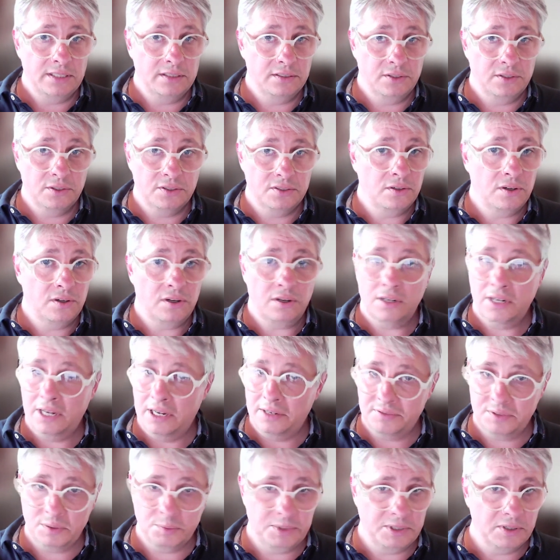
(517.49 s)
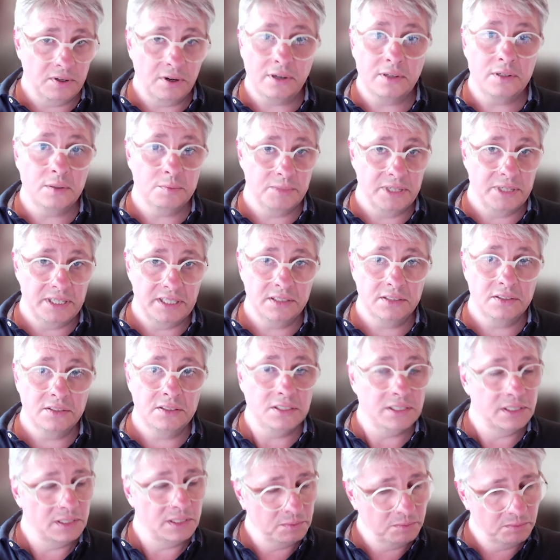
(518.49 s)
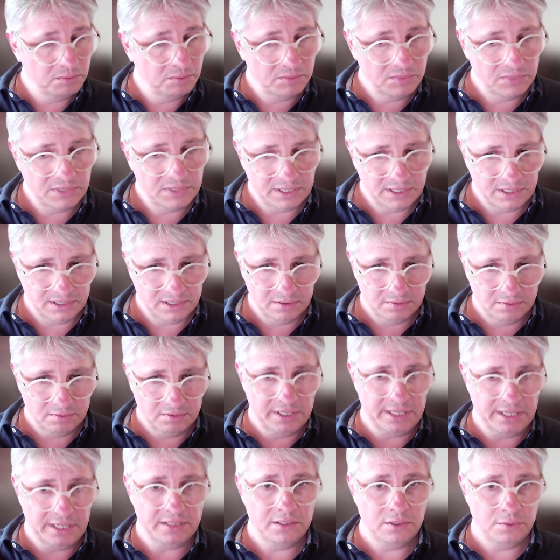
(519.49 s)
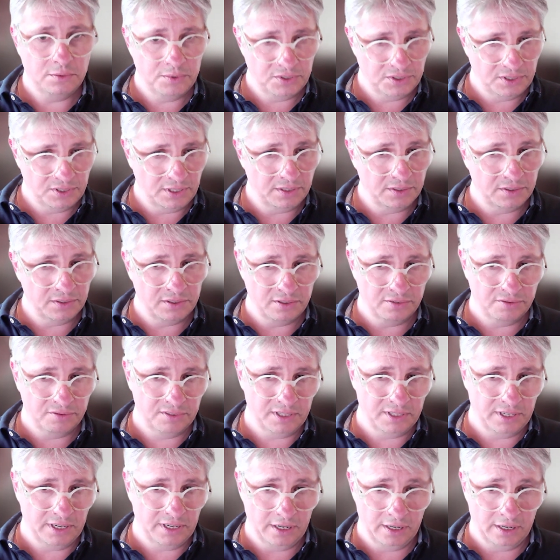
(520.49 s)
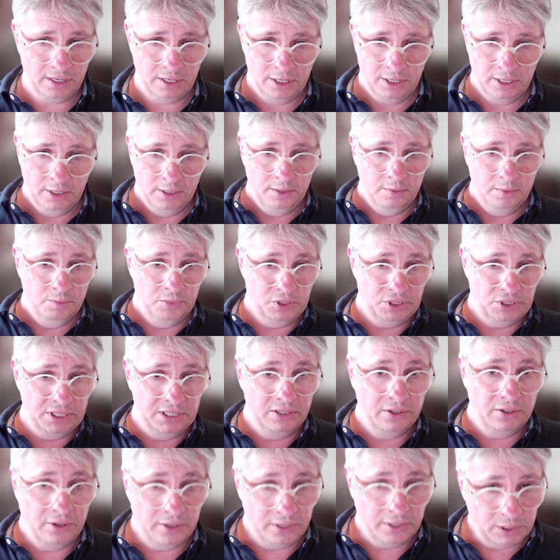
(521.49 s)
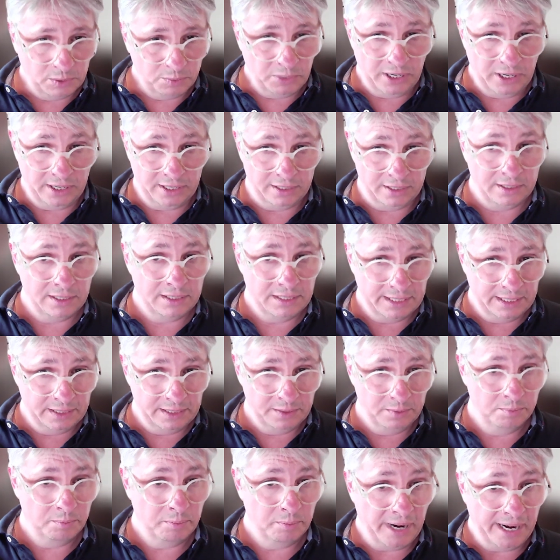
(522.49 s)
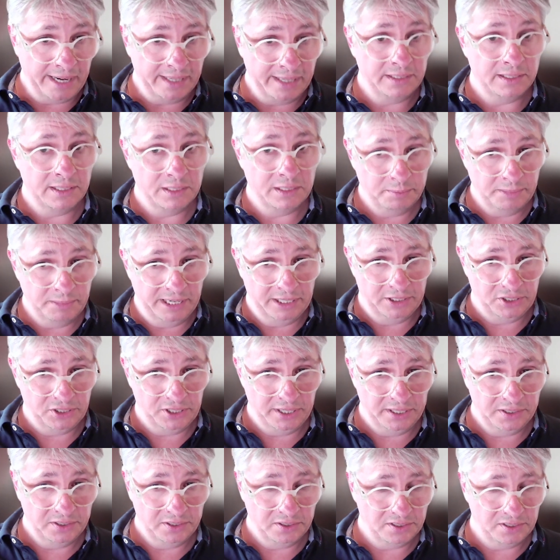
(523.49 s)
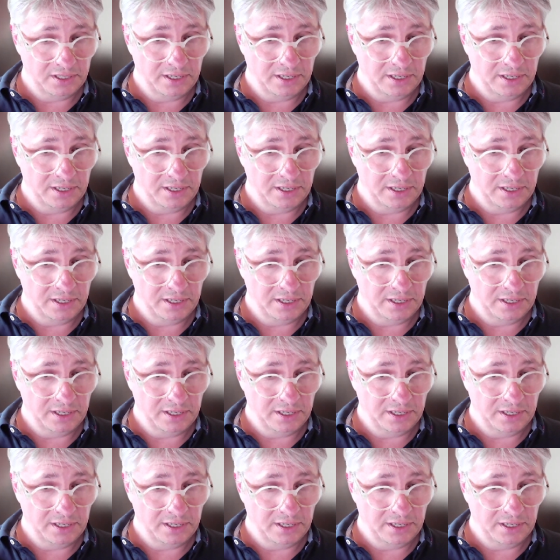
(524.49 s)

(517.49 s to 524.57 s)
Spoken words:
It doesn't all have to be automated. They can get the results of their machine learning model and then manually make changes.